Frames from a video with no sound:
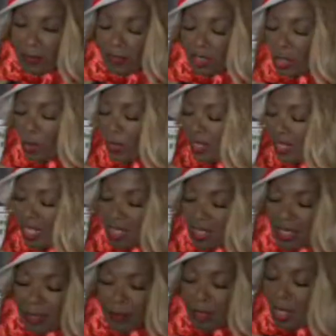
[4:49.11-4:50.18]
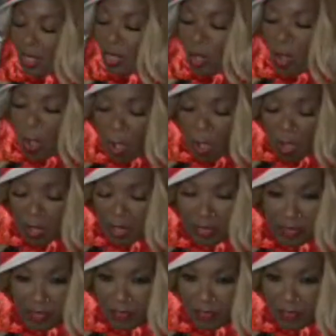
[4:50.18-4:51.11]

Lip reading: So it either can be long,